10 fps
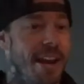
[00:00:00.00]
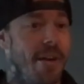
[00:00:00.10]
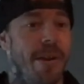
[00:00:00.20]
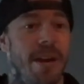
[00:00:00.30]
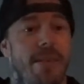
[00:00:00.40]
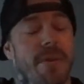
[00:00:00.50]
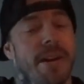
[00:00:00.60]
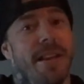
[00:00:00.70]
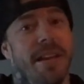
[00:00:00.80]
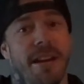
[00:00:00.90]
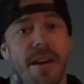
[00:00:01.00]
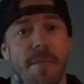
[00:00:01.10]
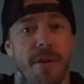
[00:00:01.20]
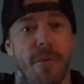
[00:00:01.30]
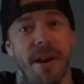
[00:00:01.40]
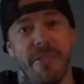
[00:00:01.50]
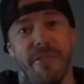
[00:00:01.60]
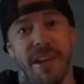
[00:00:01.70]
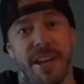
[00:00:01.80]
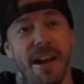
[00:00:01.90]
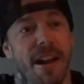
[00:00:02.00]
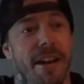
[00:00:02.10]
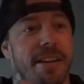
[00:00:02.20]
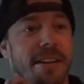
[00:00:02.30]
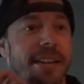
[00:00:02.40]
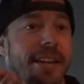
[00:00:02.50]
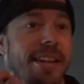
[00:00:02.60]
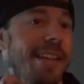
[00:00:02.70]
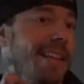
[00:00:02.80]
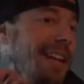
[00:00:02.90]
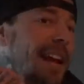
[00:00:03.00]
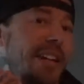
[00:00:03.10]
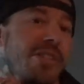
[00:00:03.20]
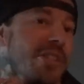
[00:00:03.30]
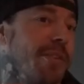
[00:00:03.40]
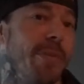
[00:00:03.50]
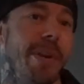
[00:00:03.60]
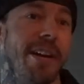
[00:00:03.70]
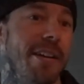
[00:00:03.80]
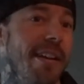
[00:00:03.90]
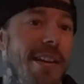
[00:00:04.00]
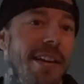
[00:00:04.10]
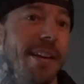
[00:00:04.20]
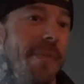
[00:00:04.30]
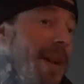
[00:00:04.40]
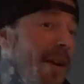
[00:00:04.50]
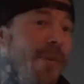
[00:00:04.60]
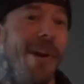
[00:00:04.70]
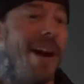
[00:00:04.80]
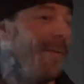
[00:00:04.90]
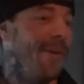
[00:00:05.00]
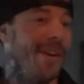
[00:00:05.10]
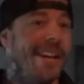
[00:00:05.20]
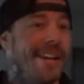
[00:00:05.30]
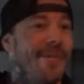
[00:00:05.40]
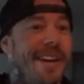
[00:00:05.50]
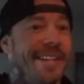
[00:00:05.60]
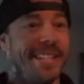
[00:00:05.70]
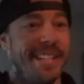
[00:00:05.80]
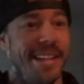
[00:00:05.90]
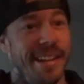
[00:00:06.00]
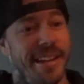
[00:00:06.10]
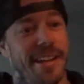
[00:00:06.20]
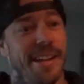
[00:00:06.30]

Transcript: I went, really? I'm going to wear a V-God? And then it, I just looked weird. But I, I wore it anyways. I wore the fuck